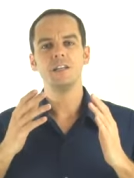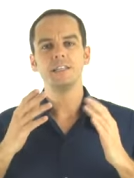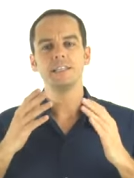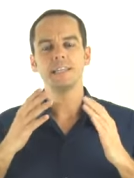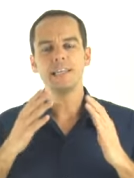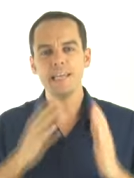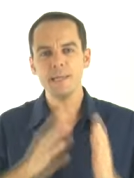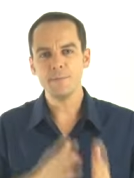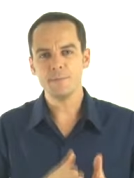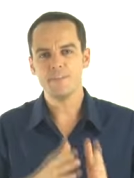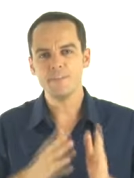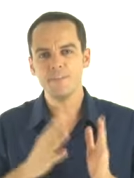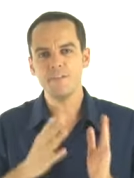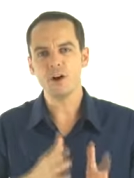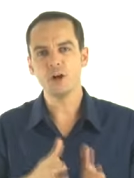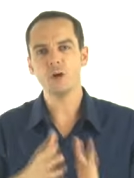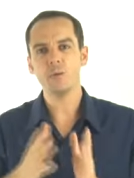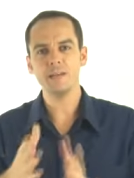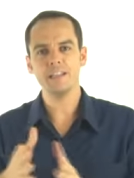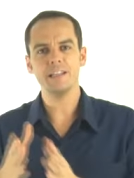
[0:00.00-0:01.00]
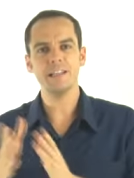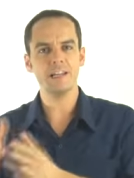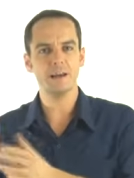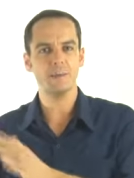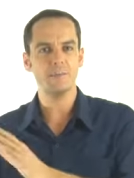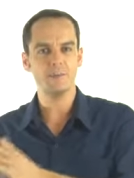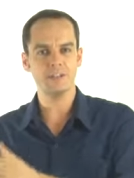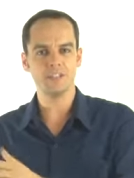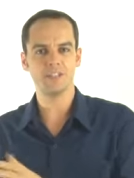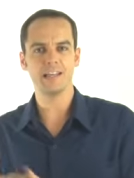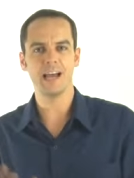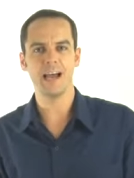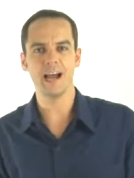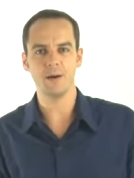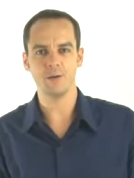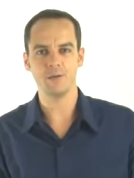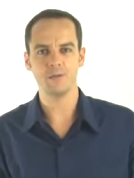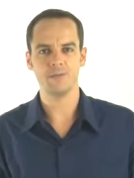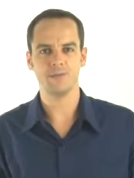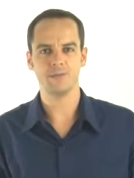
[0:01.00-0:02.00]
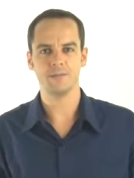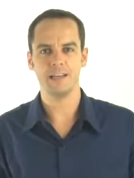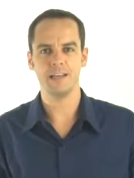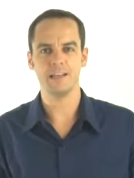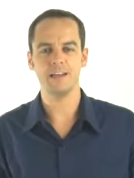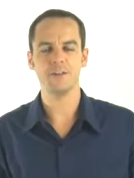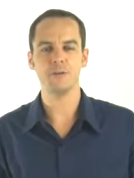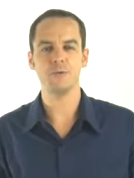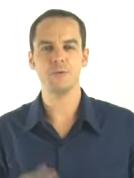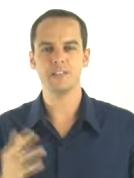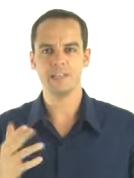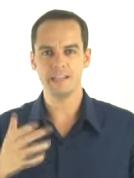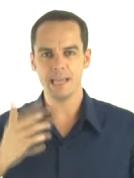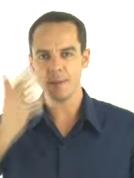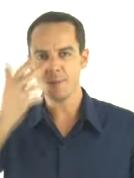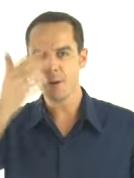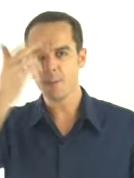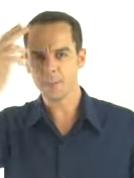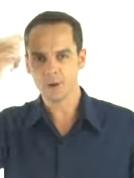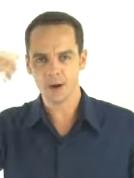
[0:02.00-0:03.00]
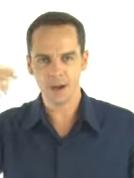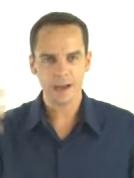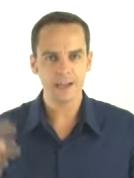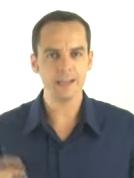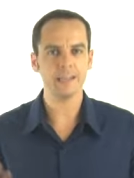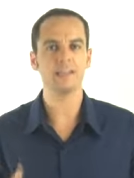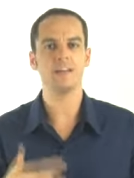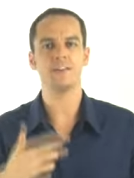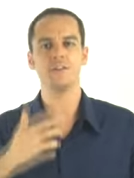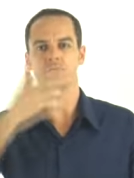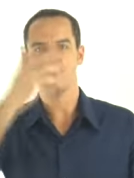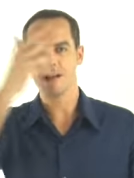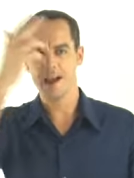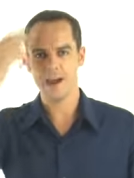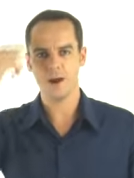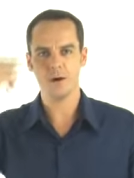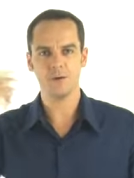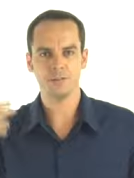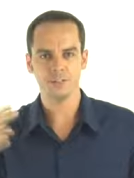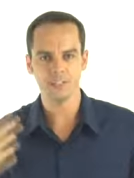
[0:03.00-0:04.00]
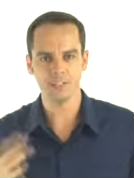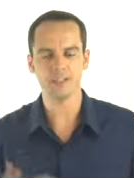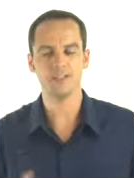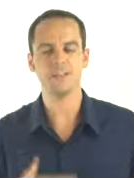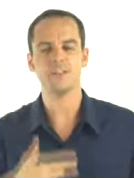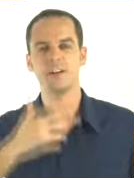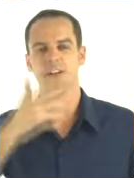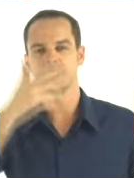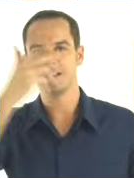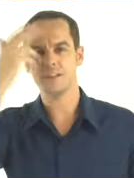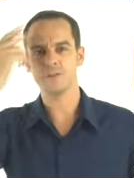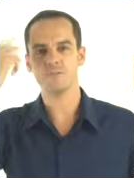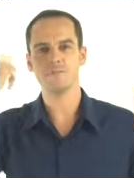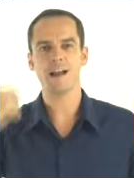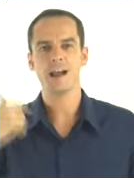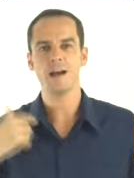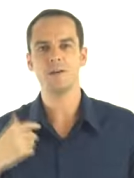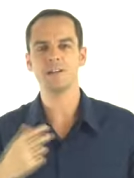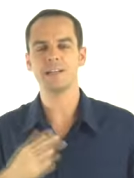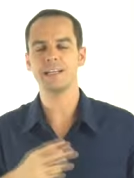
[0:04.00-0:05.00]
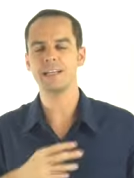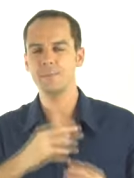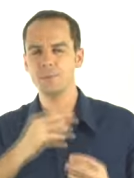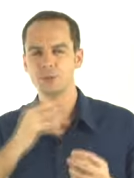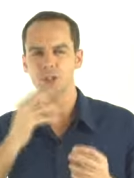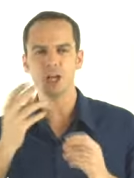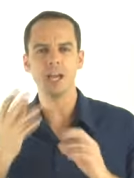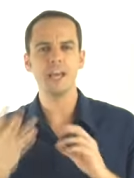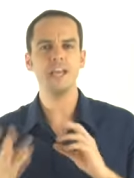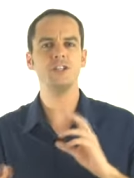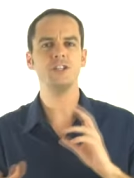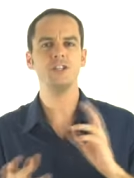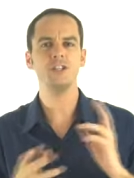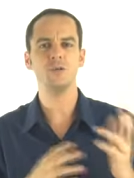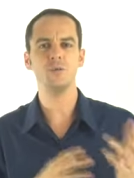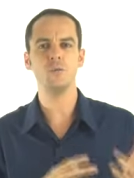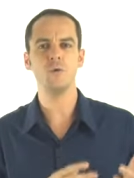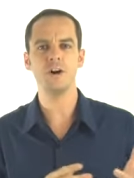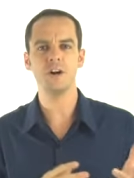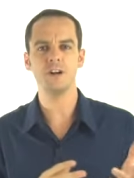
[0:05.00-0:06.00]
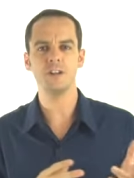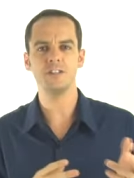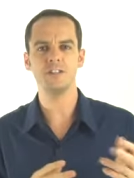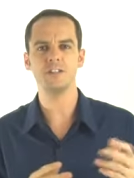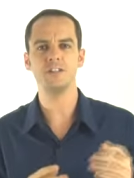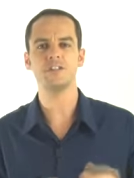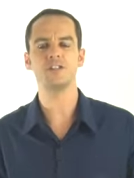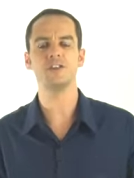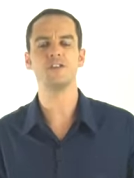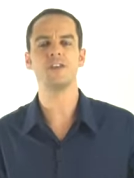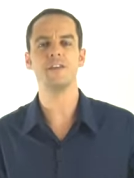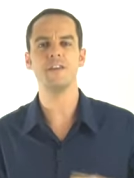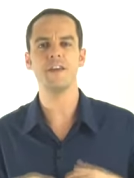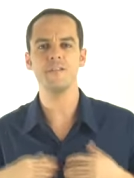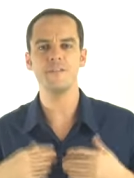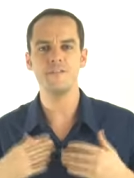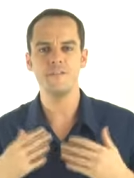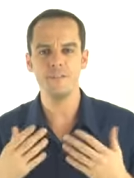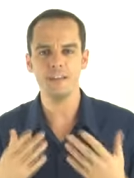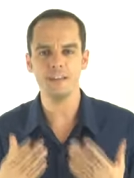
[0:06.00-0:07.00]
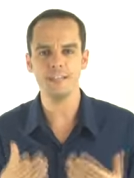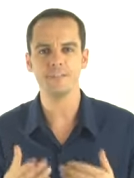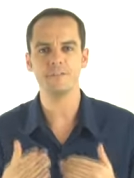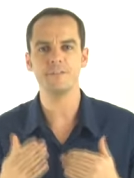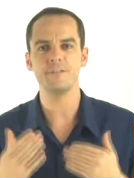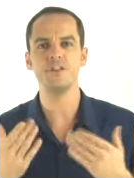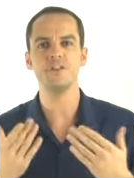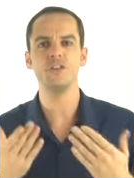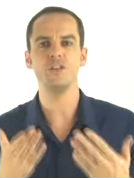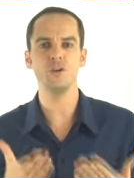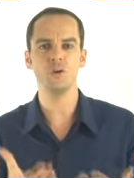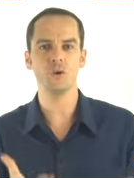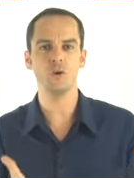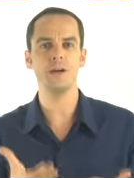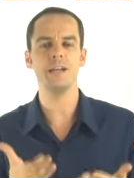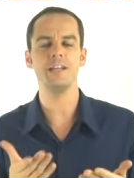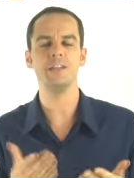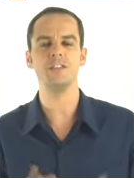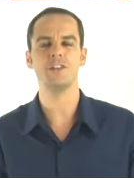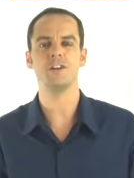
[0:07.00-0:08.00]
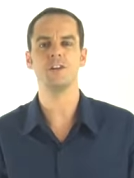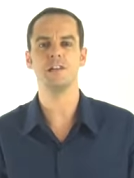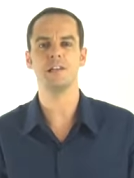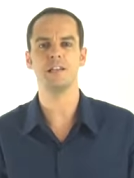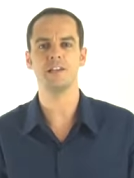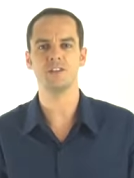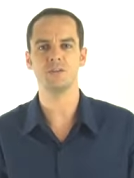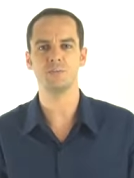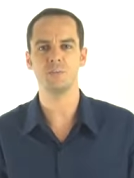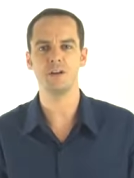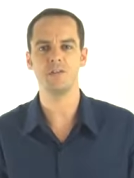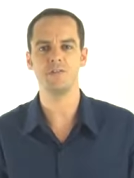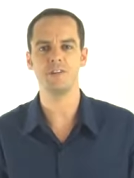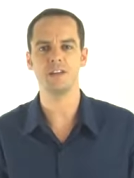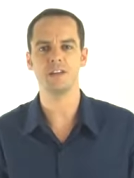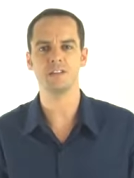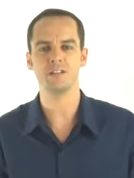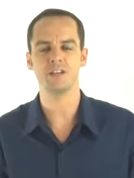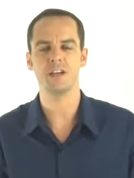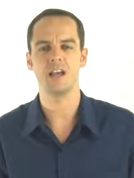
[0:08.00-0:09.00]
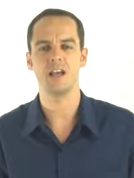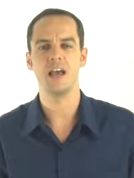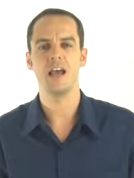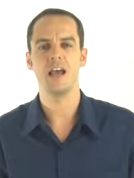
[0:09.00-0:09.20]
Keep following the numbers down. In other words, keep applying another round and another round, and keep changing the words so that they fit for your internal experience.